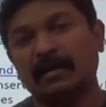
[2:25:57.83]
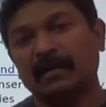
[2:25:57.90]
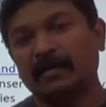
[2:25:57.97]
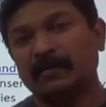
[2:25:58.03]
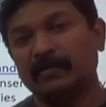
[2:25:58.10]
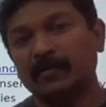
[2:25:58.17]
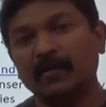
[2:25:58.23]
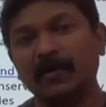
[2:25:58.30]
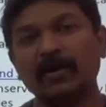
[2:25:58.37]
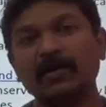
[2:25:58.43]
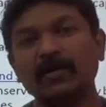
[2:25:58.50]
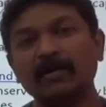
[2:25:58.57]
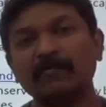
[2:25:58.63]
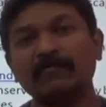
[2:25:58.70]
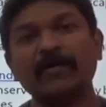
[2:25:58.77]

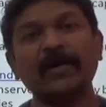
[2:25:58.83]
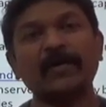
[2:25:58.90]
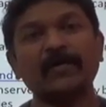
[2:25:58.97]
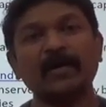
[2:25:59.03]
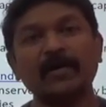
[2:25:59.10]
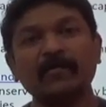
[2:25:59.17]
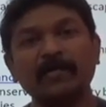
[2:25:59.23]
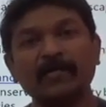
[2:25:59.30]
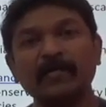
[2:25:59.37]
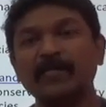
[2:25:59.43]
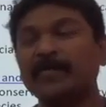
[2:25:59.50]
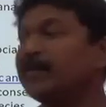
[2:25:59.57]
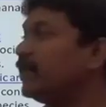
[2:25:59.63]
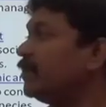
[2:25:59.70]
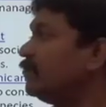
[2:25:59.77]
Tomorrow 5 o'clock we will be
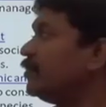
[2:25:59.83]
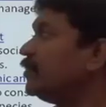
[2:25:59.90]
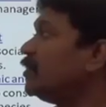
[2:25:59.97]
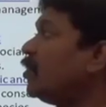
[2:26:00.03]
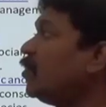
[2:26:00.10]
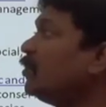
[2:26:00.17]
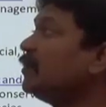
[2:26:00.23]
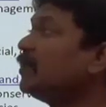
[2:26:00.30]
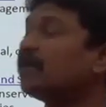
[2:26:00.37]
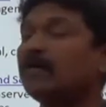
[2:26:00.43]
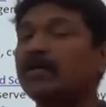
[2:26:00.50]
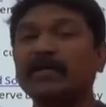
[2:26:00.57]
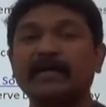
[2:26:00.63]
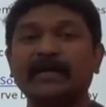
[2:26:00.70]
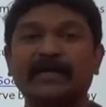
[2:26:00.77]
meeting with the other
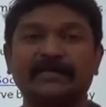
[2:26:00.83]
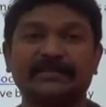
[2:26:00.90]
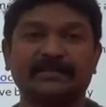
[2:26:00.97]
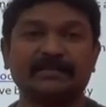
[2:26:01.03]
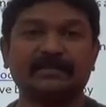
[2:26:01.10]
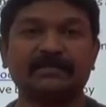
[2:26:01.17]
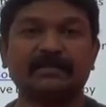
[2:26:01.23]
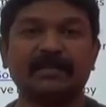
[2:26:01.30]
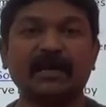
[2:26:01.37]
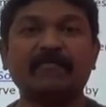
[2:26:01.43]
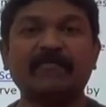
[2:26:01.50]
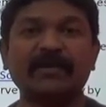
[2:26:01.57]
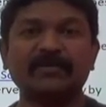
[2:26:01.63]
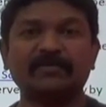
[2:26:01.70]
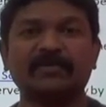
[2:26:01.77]
organizations of
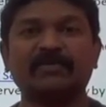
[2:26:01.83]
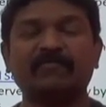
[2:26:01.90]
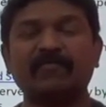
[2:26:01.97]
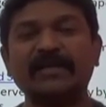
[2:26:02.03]
IUCN.